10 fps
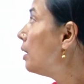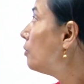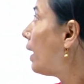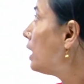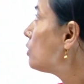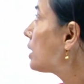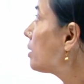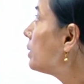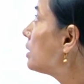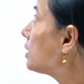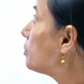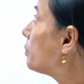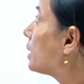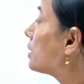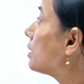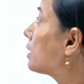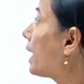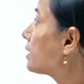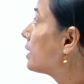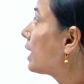values are being
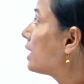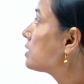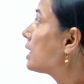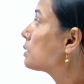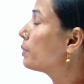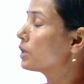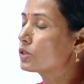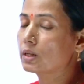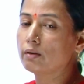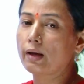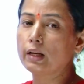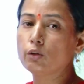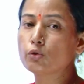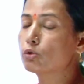categorized as personal values,